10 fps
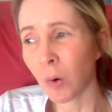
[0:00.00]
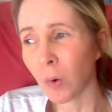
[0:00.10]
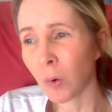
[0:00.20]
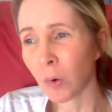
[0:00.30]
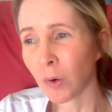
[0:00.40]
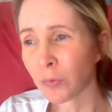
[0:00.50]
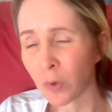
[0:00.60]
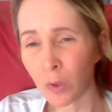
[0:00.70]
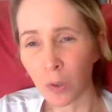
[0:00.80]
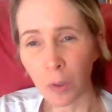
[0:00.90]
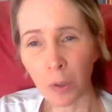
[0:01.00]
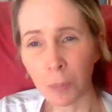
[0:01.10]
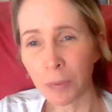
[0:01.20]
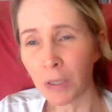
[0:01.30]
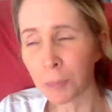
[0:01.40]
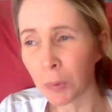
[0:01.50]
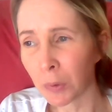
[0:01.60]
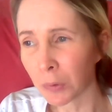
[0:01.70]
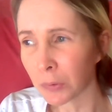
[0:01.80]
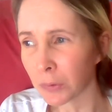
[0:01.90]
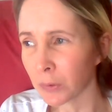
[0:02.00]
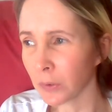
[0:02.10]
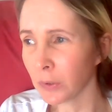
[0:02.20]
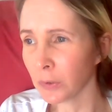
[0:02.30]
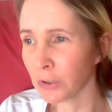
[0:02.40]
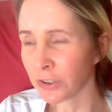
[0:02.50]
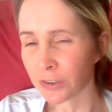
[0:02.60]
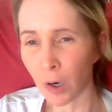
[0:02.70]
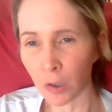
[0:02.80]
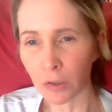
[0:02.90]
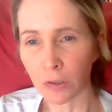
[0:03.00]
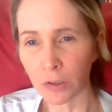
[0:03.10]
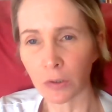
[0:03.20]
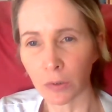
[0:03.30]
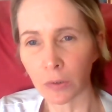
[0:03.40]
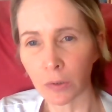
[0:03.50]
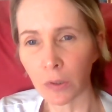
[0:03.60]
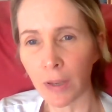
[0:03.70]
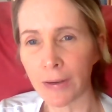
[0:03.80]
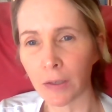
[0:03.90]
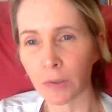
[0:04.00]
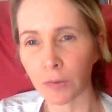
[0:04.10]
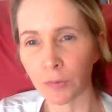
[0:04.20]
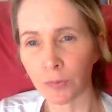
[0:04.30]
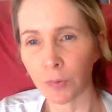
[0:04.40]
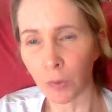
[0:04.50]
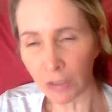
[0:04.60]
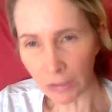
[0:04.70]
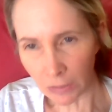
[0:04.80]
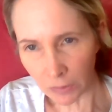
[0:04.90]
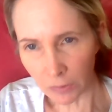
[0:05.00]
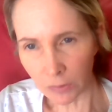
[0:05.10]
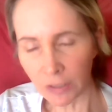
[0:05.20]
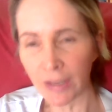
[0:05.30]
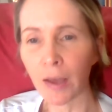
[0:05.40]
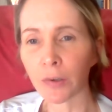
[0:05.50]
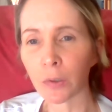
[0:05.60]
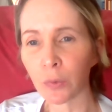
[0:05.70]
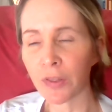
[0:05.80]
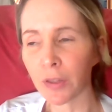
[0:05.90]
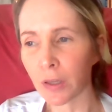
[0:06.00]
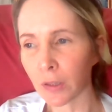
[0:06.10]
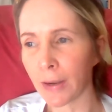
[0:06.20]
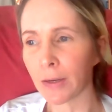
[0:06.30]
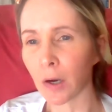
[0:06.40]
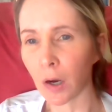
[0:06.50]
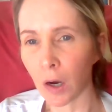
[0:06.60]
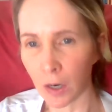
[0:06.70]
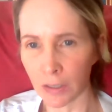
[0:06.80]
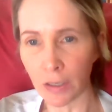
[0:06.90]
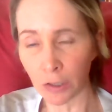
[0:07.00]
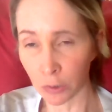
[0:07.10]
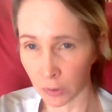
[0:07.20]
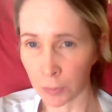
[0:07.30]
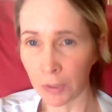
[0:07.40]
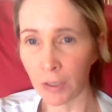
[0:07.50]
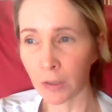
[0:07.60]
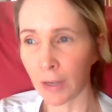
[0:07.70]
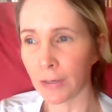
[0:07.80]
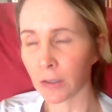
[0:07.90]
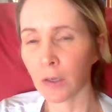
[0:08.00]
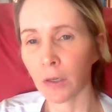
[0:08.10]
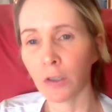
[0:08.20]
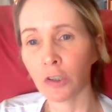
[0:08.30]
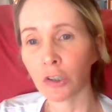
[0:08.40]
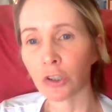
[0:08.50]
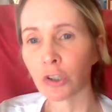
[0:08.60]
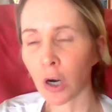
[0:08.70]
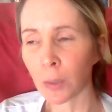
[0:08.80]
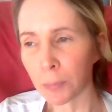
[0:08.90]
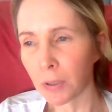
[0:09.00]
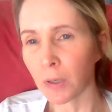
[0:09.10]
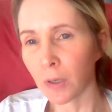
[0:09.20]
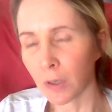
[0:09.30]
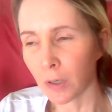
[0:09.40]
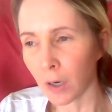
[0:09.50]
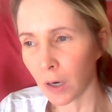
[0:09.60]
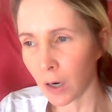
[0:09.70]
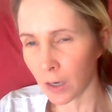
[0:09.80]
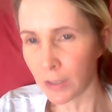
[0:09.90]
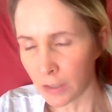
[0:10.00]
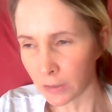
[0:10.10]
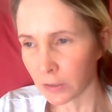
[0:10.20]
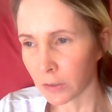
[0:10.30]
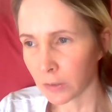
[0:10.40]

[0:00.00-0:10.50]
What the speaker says: or for people who just aren't like fully together with it, like on it. You know what I mean? Like sharp on it.